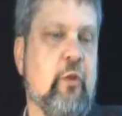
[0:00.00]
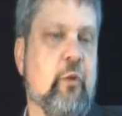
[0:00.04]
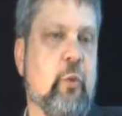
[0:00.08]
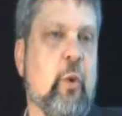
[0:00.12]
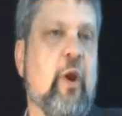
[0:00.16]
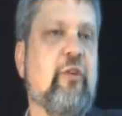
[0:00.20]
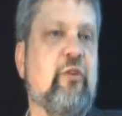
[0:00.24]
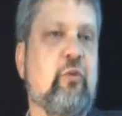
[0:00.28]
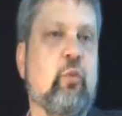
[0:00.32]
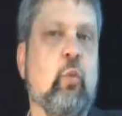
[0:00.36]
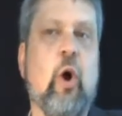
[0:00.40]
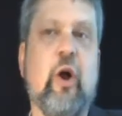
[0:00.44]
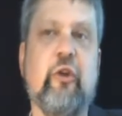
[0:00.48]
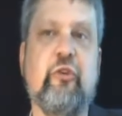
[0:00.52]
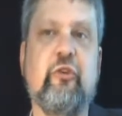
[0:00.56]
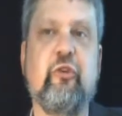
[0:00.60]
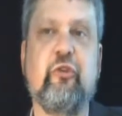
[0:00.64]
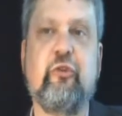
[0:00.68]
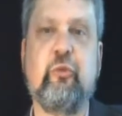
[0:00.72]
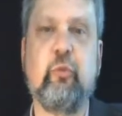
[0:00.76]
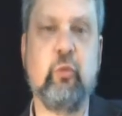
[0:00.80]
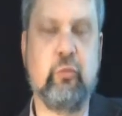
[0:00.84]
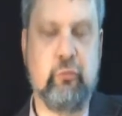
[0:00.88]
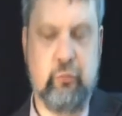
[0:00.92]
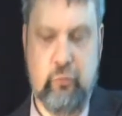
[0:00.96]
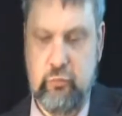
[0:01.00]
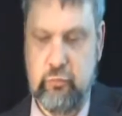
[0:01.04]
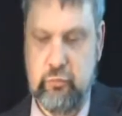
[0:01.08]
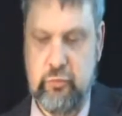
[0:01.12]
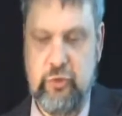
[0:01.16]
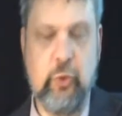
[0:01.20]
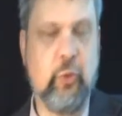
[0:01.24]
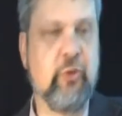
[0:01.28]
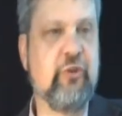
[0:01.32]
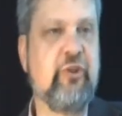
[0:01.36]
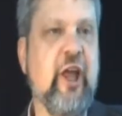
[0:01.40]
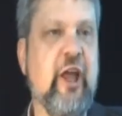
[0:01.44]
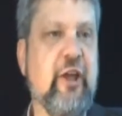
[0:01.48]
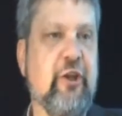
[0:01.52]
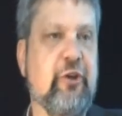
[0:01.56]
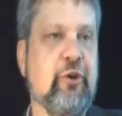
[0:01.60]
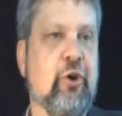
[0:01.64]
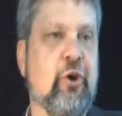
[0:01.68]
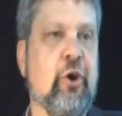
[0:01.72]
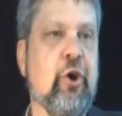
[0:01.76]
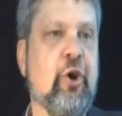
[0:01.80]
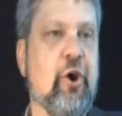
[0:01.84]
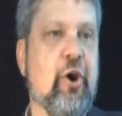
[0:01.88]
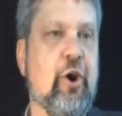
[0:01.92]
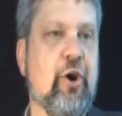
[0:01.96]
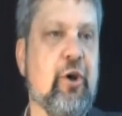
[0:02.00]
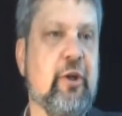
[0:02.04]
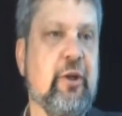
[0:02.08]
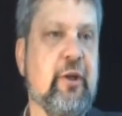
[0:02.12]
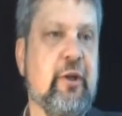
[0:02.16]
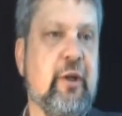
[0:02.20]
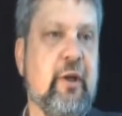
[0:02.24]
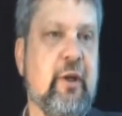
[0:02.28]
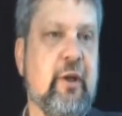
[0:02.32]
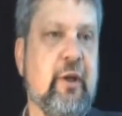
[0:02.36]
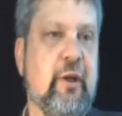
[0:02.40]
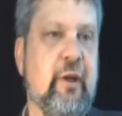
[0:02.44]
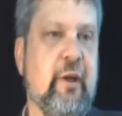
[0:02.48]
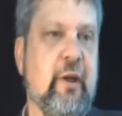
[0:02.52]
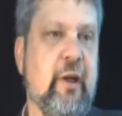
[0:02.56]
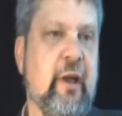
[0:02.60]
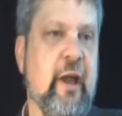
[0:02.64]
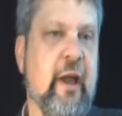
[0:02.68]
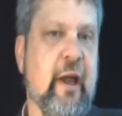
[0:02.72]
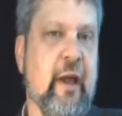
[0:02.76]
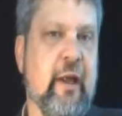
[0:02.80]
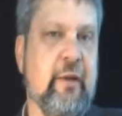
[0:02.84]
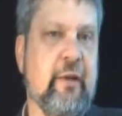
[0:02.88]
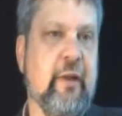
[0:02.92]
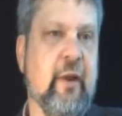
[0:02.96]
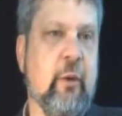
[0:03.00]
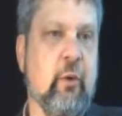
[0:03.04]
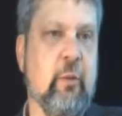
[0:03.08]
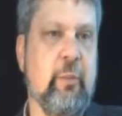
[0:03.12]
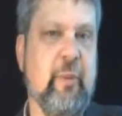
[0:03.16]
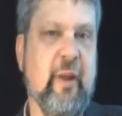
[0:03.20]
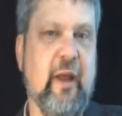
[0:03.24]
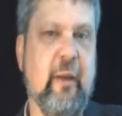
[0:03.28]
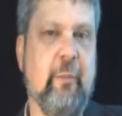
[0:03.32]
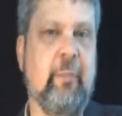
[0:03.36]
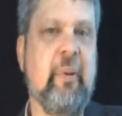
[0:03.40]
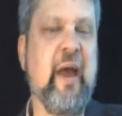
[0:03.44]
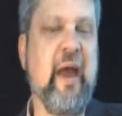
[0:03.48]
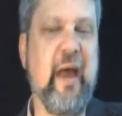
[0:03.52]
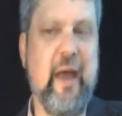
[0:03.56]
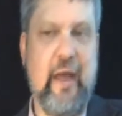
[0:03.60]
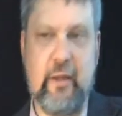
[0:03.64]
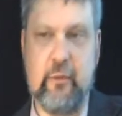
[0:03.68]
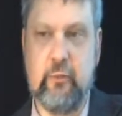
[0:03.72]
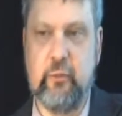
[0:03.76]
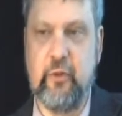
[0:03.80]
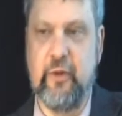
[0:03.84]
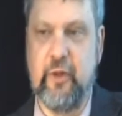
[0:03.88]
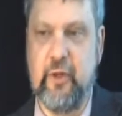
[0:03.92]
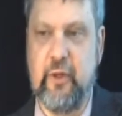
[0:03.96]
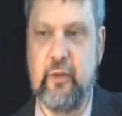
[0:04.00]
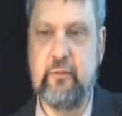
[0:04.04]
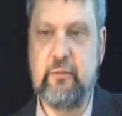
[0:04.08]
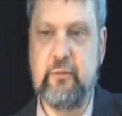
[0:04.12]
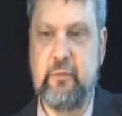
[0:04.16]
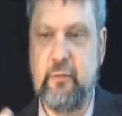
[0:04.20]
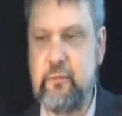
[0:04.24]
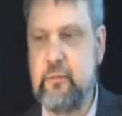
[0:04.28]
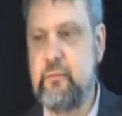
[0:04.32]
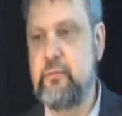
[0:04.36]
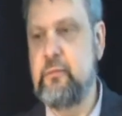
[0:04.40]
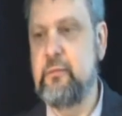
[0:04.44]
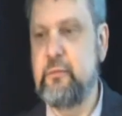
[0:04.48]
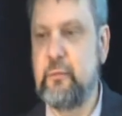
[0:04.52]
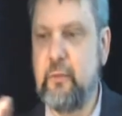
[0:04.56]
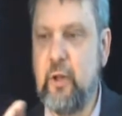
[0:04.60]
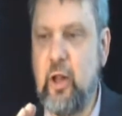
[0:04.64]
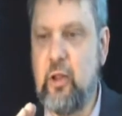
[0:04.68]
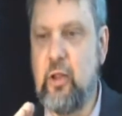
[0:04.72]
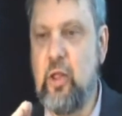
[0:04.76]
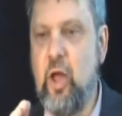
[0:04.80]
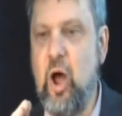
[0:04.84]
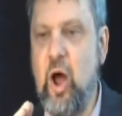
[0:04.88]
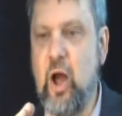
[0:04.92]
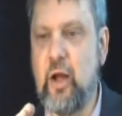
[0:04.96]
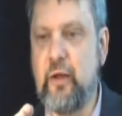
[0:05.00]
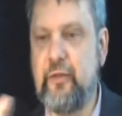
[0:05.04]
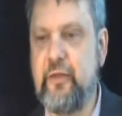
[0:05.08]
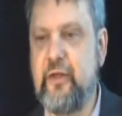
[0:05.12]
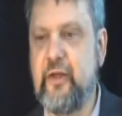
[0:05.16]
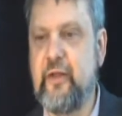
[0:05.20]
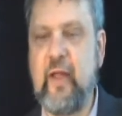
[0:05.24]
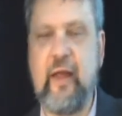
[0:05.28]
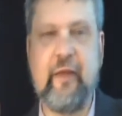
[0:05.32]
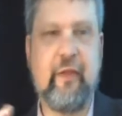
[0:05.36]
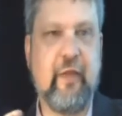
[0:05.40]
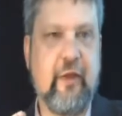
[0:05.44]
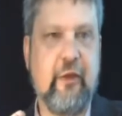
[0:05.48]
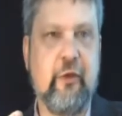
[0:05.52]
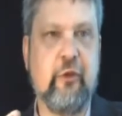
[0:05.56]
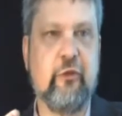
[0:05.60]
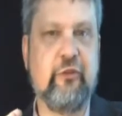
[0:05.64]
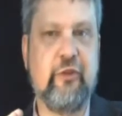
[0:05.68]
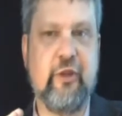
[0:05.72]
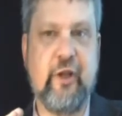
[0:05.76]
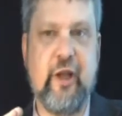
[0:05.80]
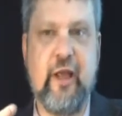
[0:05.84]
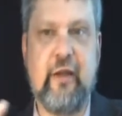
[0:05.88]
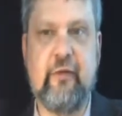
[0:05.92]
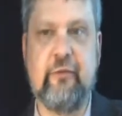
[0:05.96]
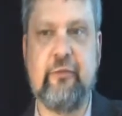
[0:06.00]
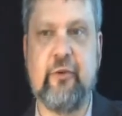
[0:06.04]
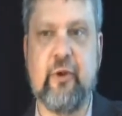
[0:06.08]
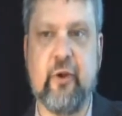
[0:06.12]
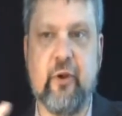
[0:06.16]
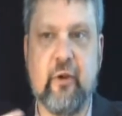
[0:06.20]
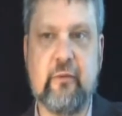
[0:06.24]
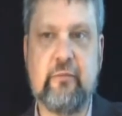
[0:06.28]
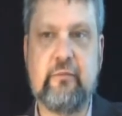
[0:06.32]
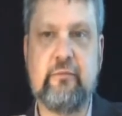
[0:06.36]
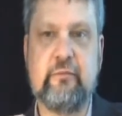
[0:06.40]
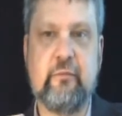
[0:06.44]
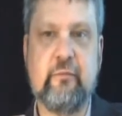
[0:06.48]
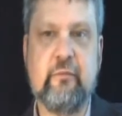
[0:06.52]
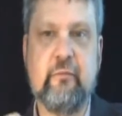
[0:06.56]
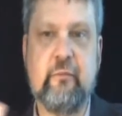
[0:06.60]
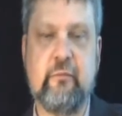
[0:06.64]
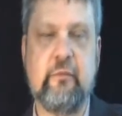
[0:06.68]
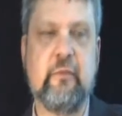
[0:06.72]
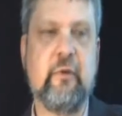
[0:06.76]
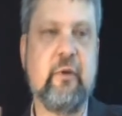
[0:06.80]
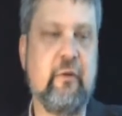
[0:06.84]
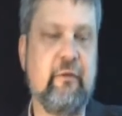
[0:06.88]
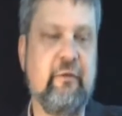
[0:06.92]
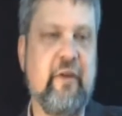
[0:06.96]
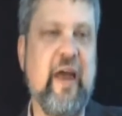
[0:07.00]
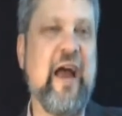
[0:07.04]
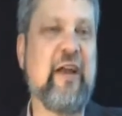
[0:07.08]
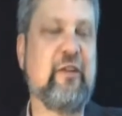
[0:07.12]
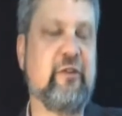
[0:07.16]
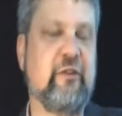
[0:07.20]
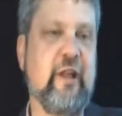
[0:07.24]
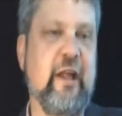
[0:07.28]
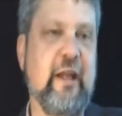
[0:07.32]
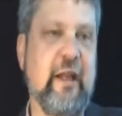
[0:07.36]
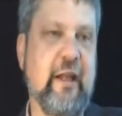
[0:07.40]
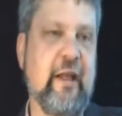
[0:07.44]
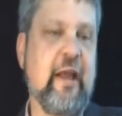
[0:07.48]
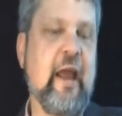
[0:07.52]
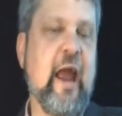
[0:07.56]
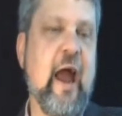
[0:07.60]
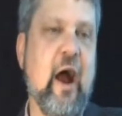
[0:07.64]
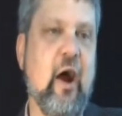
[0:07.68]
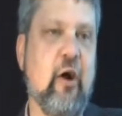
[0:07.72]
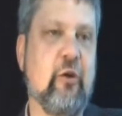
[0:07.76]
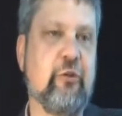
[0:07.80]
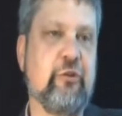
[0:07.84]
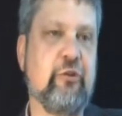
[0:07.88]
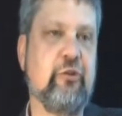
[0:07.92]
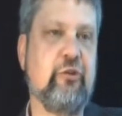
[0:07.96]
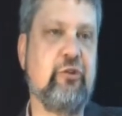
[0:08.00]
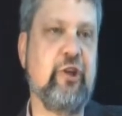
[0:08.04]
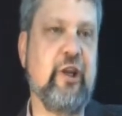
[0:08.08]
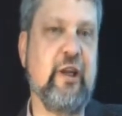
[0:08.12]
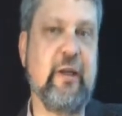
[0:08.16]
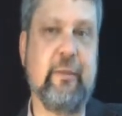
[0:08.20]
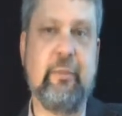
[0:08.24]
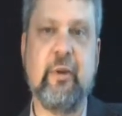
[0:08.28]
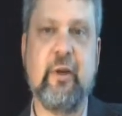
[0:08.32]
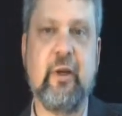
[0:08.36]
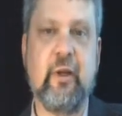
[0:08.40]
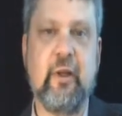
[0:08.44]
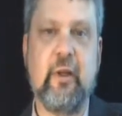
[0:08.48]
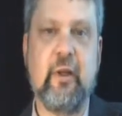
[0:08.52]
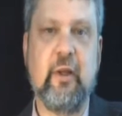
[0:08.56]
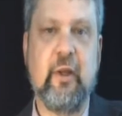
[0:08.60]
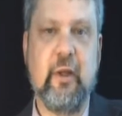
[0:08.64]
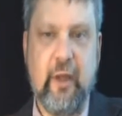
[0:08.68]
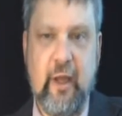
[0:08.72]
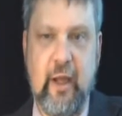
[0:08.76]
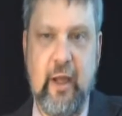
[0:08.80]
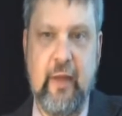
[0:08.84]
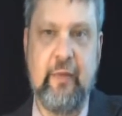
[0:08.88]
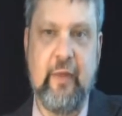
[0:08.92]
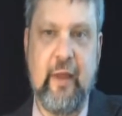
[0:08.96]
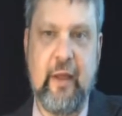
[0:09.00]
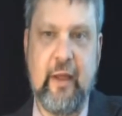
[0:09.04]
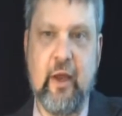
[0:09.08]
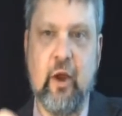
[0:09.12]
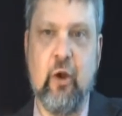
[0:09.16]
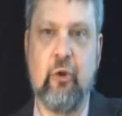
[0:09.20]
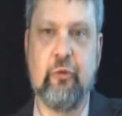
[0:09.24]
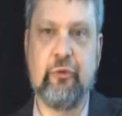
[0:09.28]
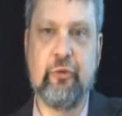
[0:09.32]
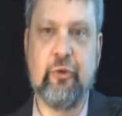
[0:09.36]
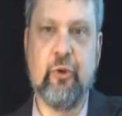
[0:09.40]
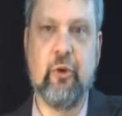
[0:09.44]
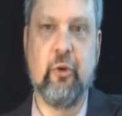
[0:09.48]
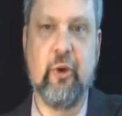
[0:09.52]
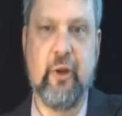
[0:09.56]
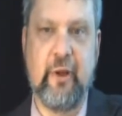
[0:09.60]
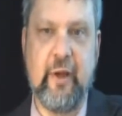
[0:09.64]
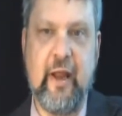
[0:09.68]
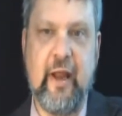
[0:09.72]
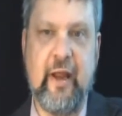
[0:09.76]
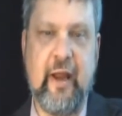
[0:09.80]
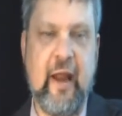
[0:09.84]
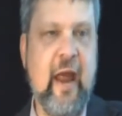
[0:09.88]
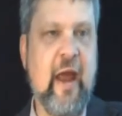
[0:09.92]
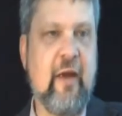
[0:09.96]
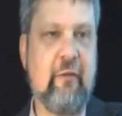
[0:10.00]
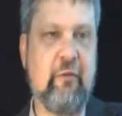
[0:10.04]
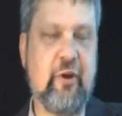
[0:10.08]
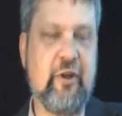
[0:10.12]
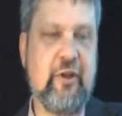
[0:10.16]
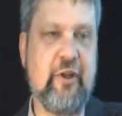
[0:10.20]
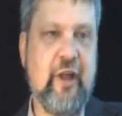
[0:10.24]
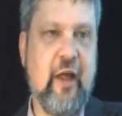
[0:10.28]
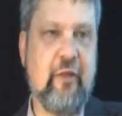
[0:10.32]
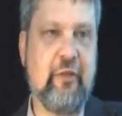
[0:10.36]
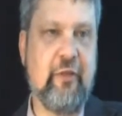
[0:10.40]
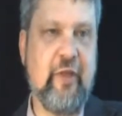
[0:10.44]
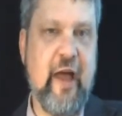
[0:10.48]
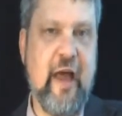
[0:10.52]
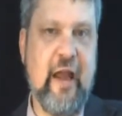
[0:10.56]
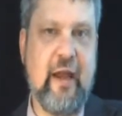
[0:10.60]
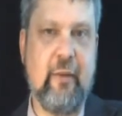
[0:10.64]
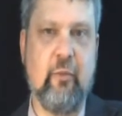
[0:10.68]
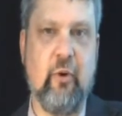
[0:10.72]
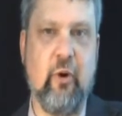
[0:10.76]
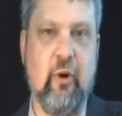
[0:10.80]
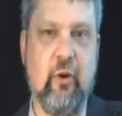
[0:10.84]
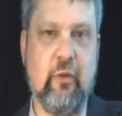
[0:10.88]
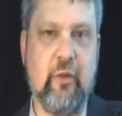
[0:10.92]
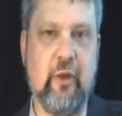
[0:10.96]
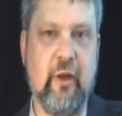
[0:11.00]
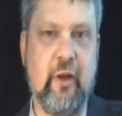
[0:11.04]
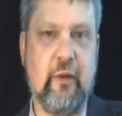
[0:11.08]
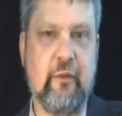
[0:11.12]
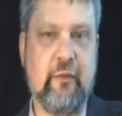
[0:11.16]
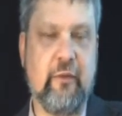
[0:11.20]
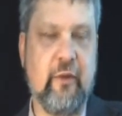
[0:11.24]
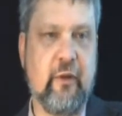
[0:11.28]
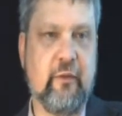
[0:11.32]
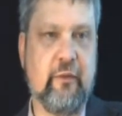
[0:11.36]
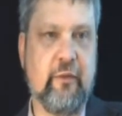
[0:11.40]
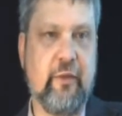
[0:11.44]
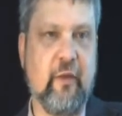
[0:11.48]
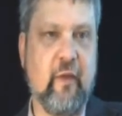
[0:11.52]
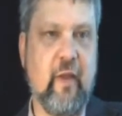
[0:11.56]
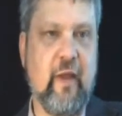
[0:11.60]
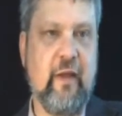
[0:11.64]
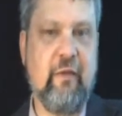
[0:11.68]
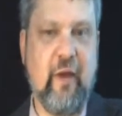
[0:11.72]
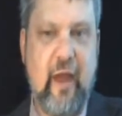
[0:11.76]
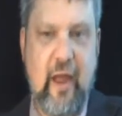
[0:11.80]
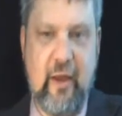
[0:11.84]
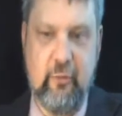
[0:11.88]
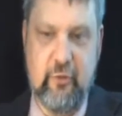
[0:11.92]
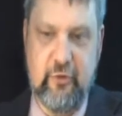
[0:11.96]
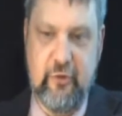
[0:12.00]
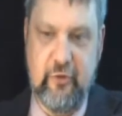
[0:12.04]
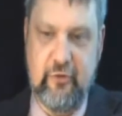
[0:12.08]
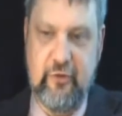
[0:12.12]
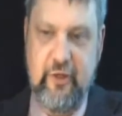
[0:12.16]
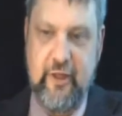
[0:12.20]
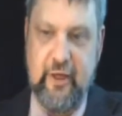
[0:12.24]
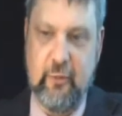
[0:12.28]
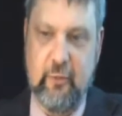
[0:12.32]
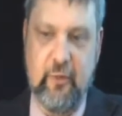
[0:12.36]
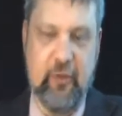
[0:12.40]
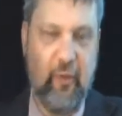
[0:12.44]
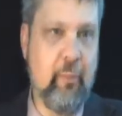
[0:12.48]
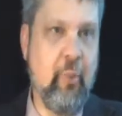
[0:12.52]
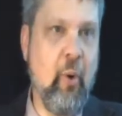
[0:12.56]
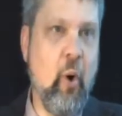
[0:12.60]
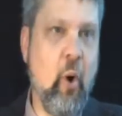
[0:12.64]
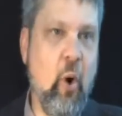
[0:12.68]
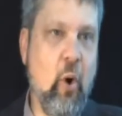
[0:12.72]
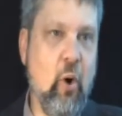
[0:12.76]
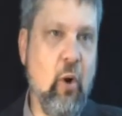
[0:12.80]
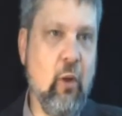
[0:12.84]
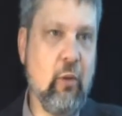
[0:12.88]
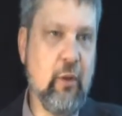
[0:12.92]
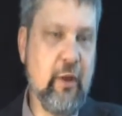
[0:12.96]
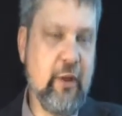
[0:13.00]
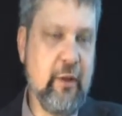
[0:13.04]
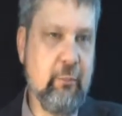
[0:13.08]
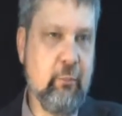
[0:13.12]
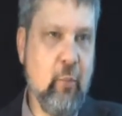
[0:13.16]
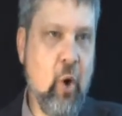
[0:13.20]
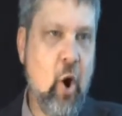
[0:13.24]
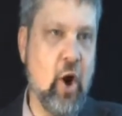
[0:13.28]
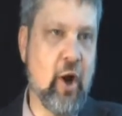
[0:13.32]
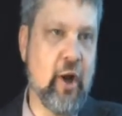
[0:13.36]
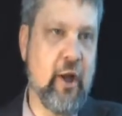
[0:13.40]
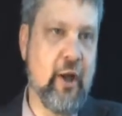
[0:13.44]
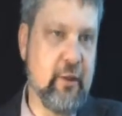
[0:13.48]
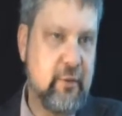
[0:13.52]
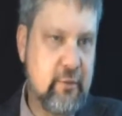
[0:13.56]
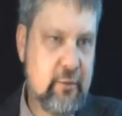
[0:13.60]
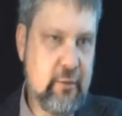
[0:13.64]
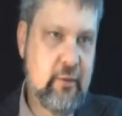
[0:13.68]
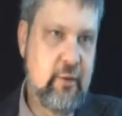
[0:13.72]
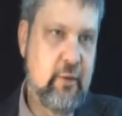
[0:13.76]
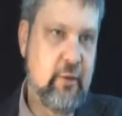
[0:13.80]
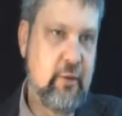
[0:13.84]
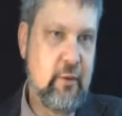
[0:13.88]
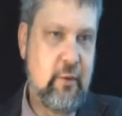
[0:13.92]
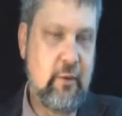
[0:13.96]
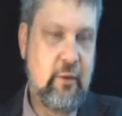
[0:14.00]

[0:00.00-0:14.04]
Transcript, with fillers: And the reason was is you would take your herd and there would be a pen with a, a long thing like they use today for vaccinated cows and sheep. And they go through it, and every 10th animal, the, the, the Levite would just hit it with a pole and mark it,